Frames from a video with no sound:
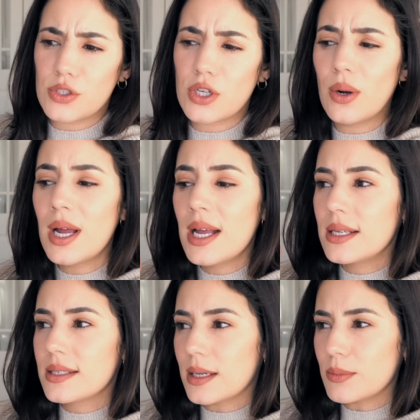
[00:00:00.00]
So
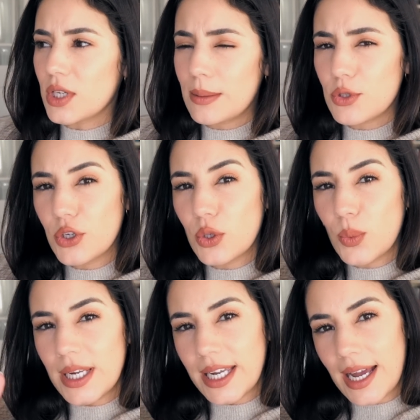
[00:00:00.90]
sometime during the
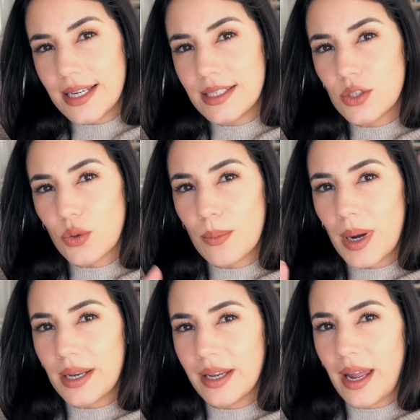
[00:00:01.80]
weekend or
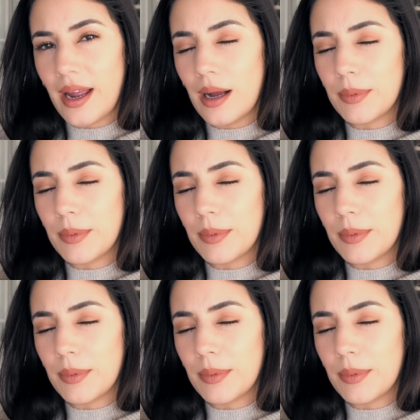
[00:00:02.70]
Monday,